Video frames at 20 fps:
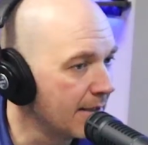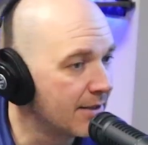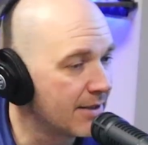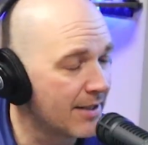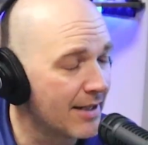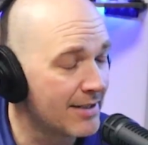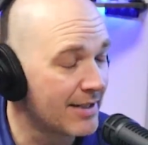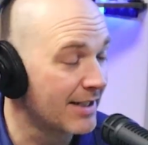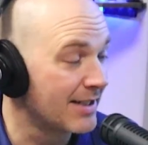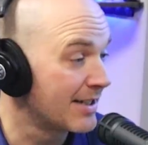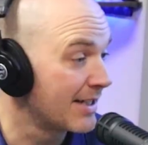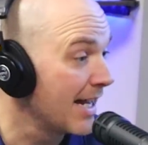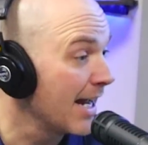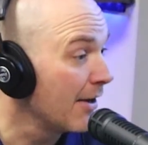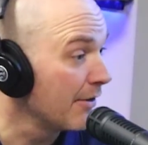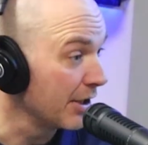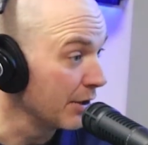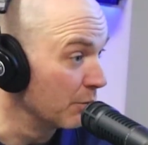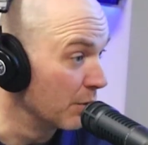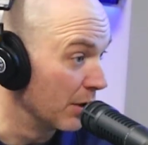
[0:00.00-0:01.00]
in Sussex
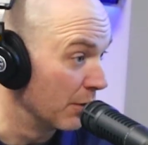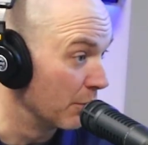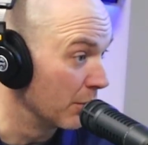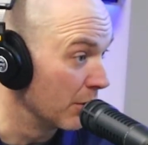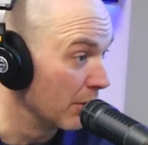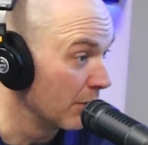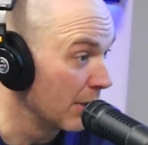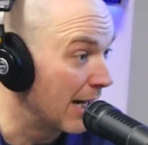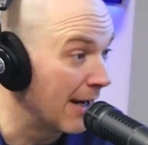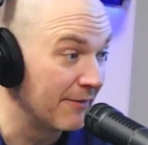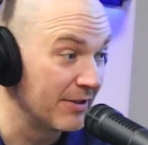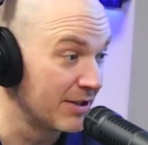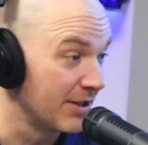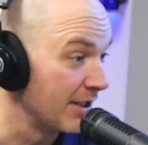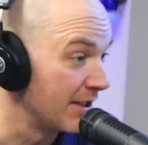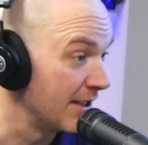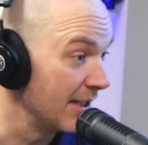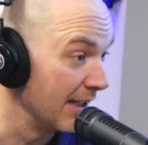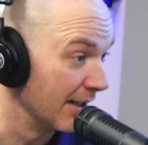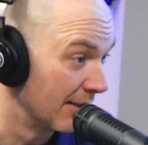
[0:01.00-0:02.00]
County, where we're
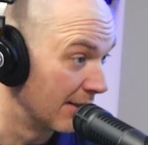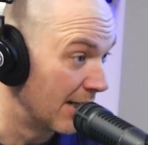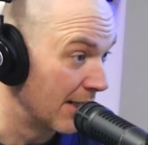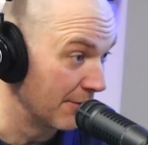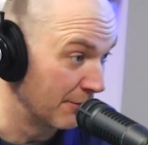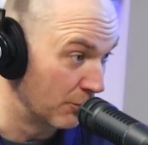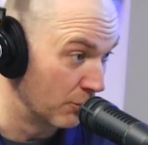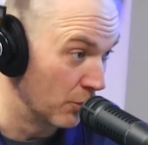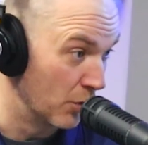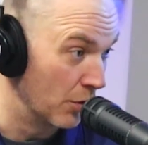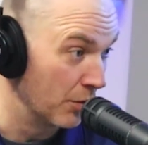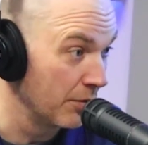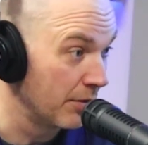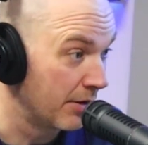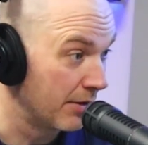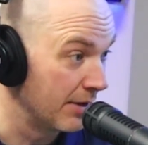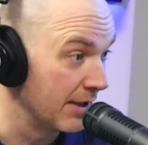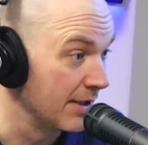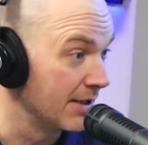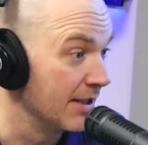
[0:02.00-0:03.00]
obviously seeing a lot of
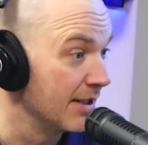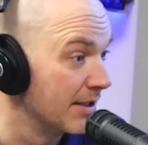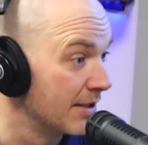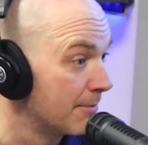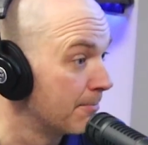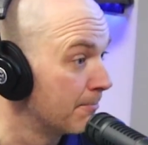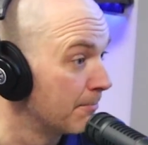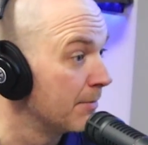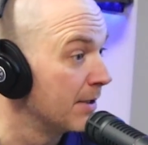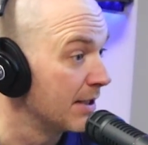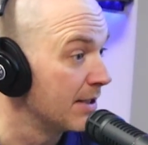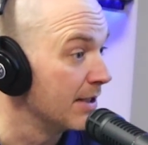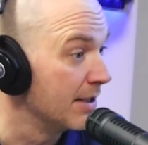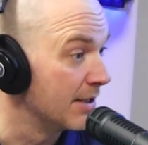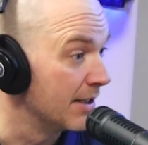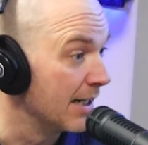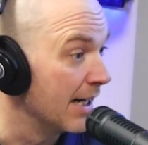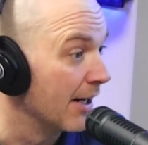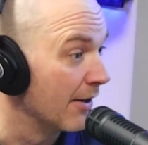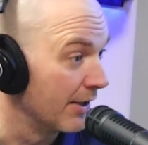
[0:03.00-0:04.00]
growth, this
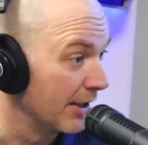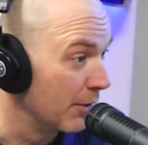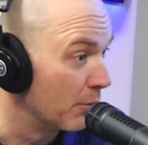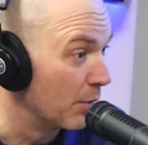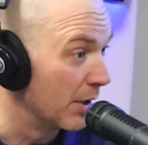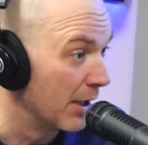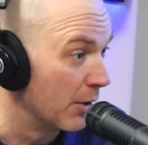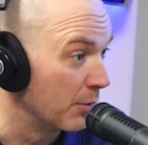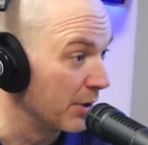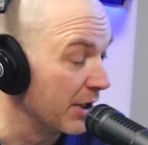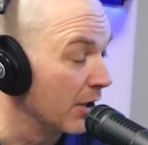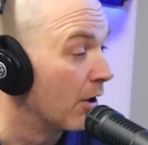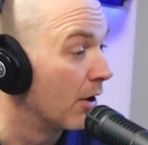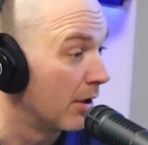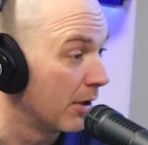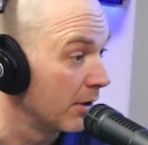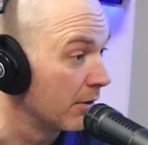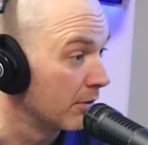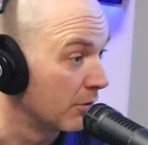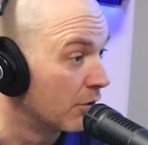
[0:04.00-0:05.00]
is an area where we
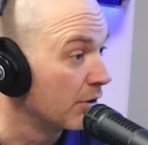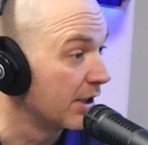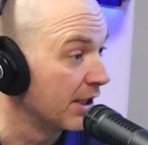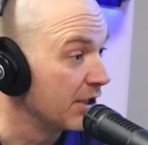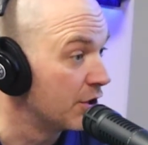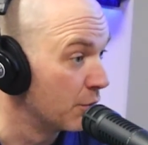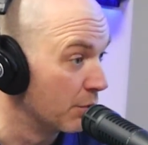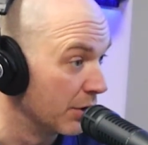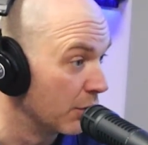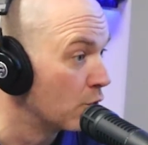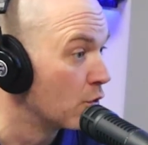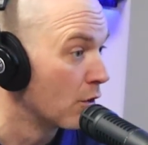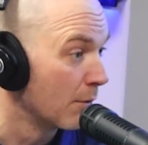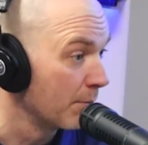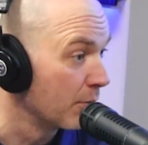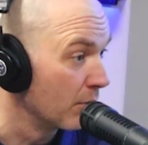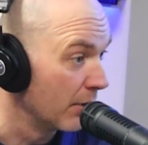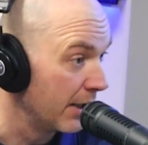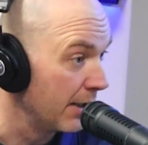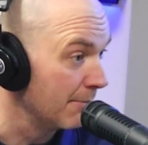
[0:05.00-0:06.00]
are looking to
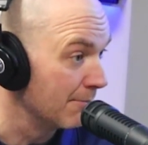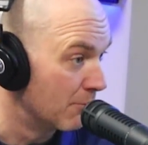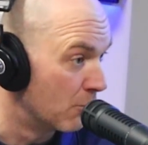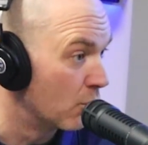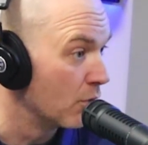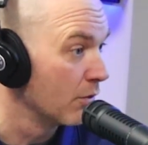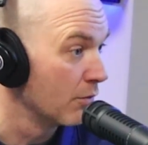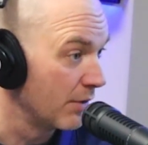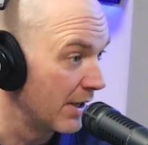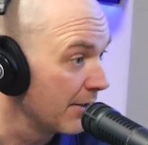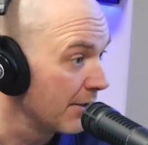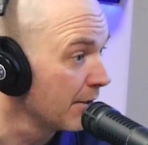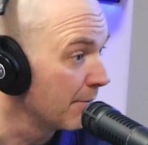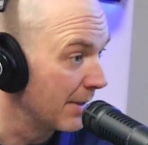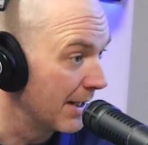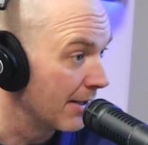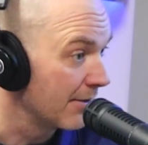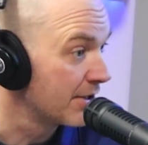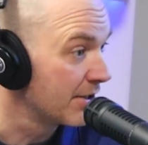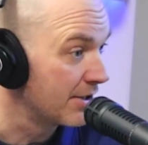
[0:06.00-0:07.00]
incorporate more
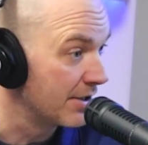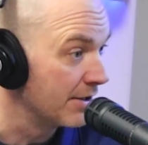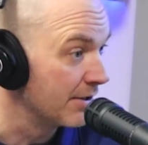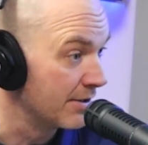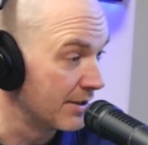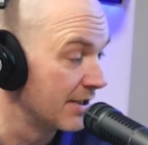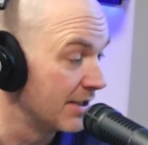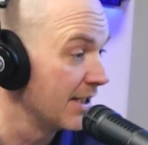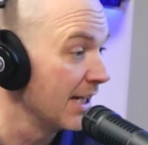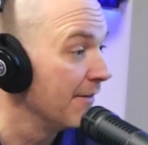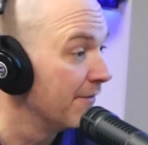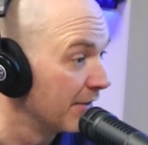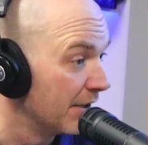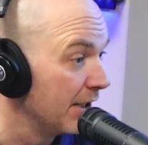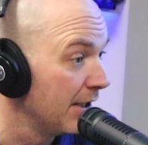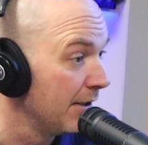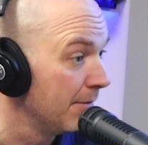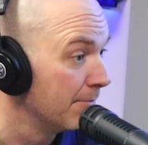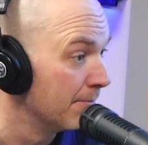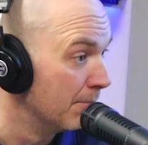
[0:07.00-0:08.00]
roundabouts to
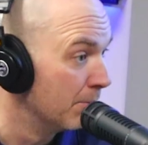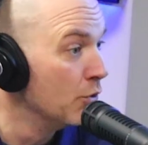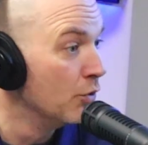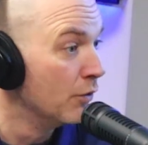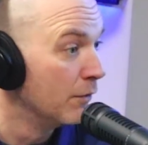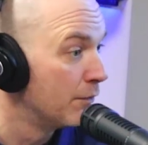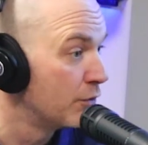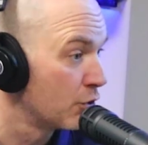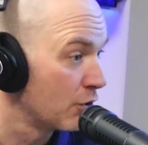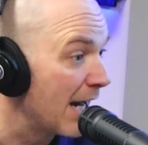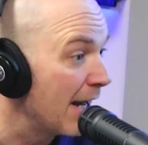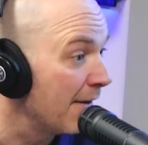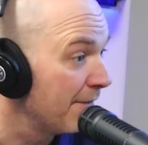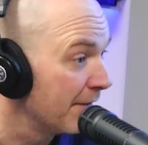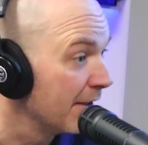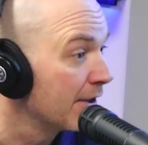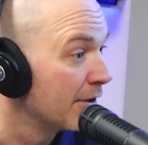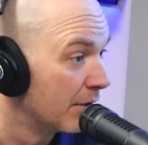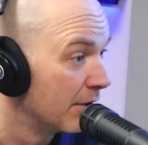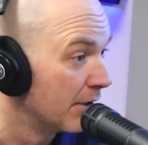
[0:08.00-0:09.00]
safely move
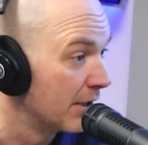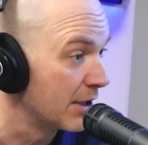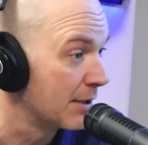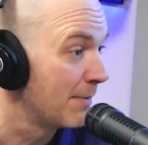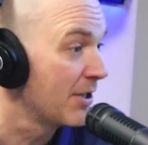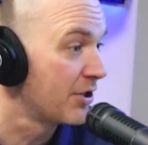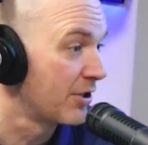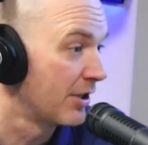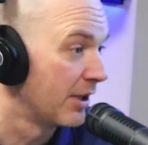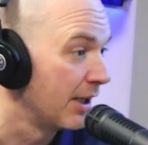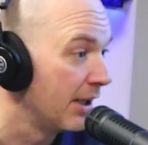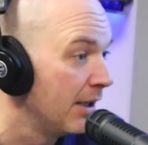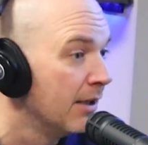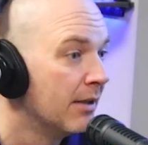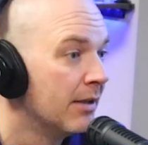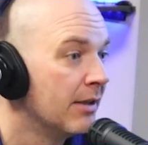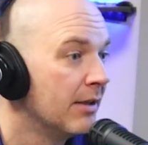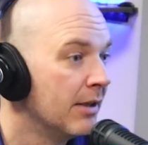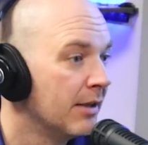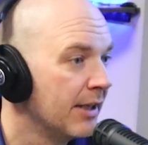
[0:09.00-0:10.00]
traffic, especially
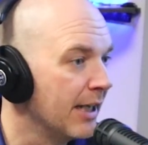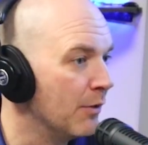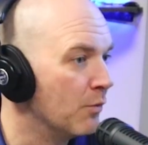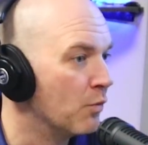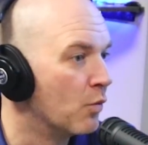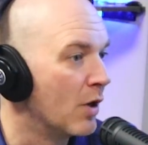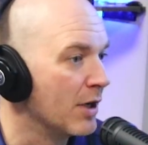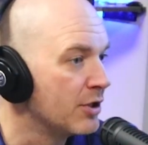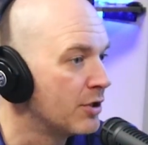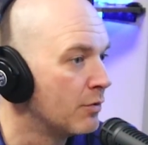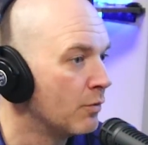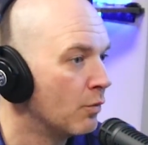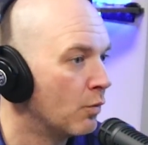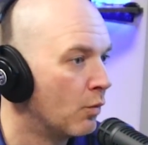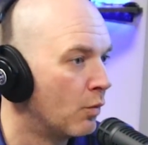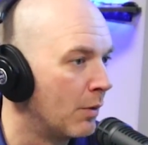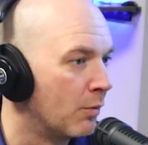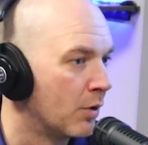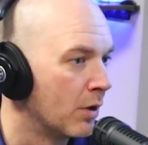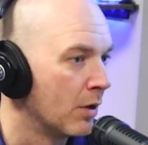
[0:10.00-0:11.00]
in
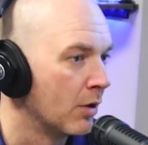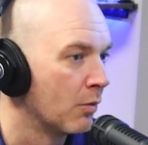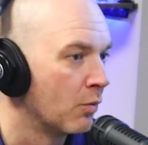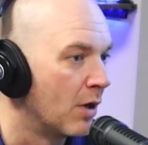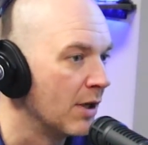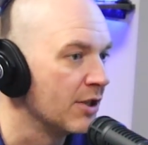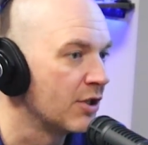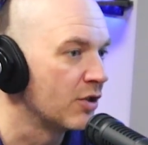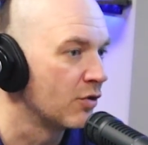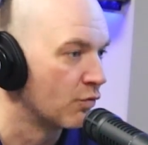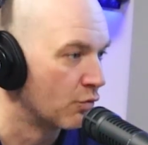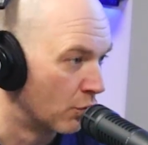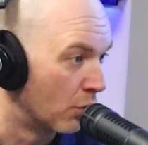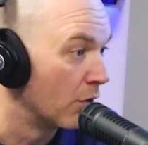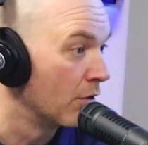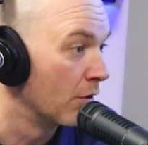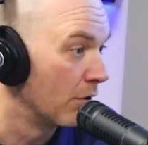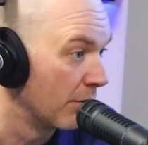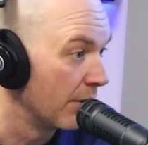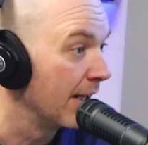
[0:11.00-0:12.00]
what were once
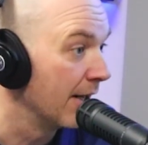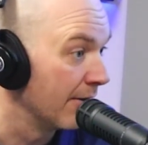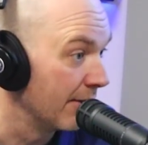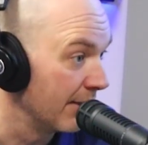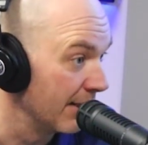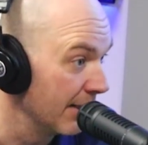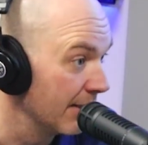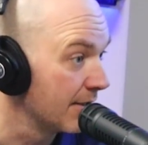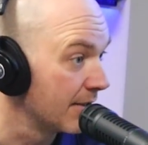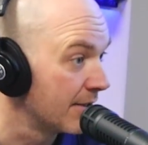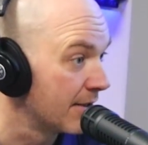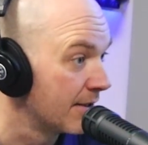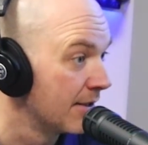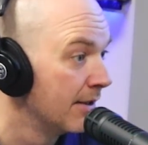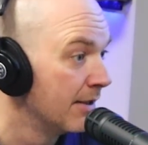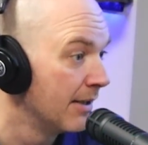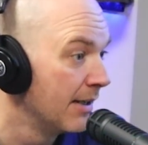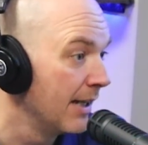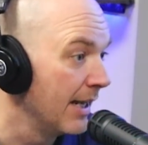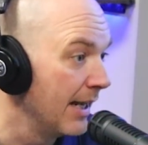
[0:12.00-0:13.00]
rural areas,
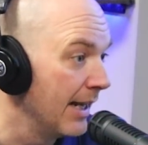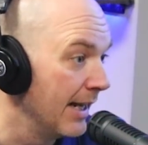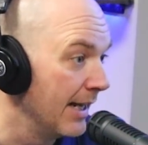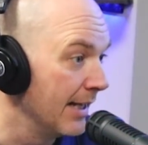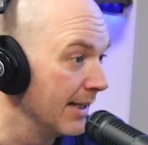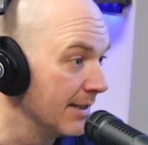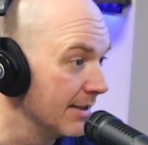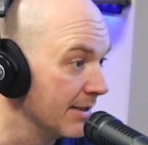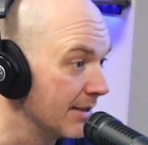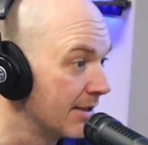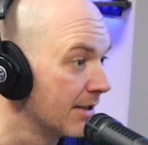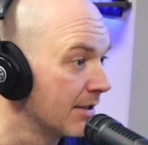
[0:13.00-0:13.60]
and